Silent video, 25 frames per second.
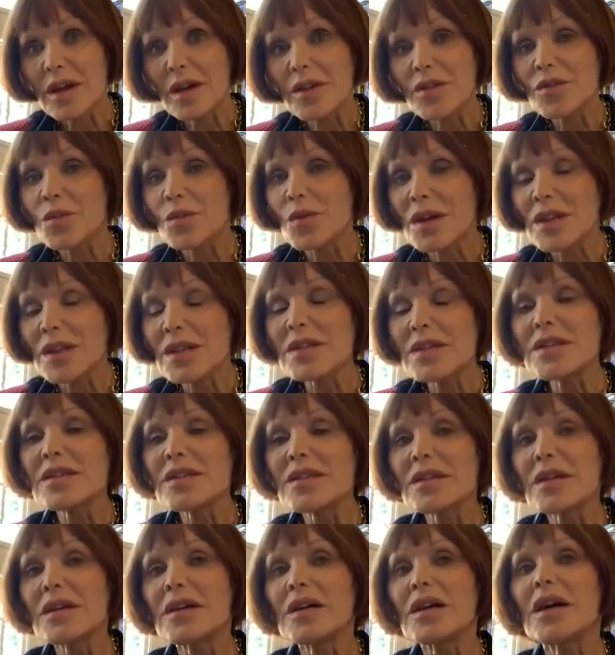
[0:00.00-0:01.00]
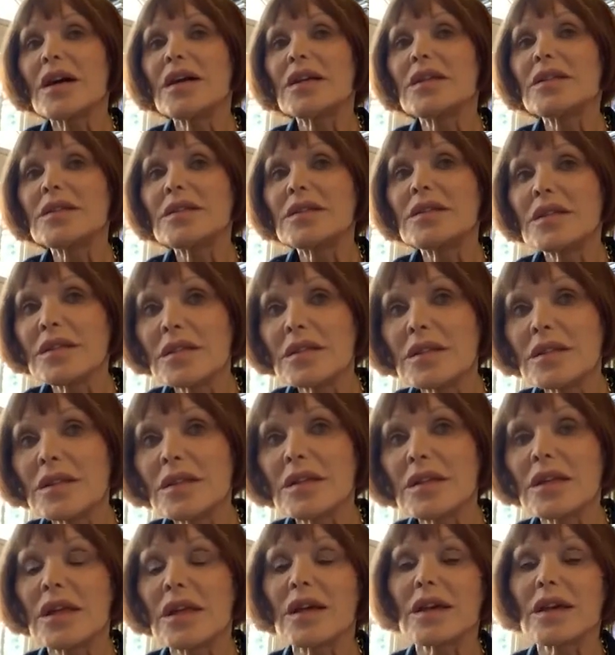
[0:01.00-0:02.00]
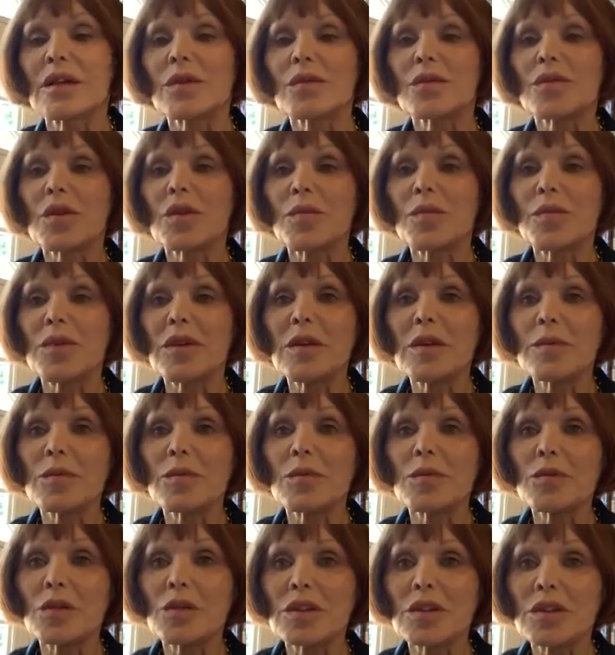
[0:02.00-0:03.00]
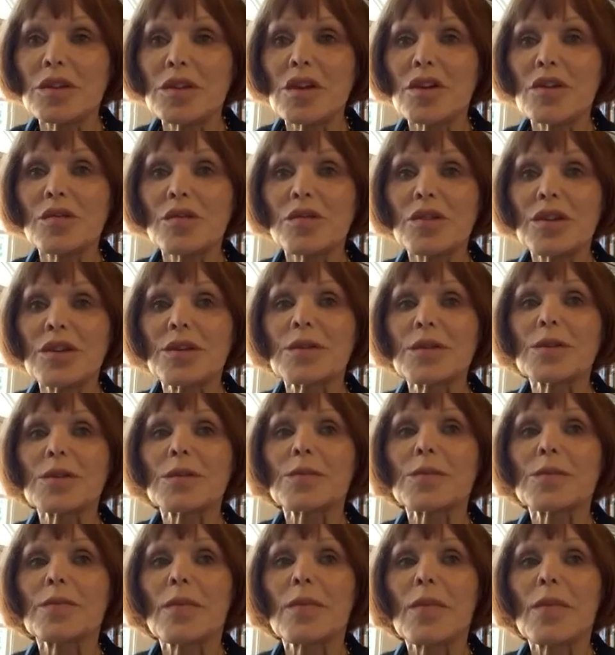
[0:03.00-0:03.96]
The ones I didn't like were the people who had known us,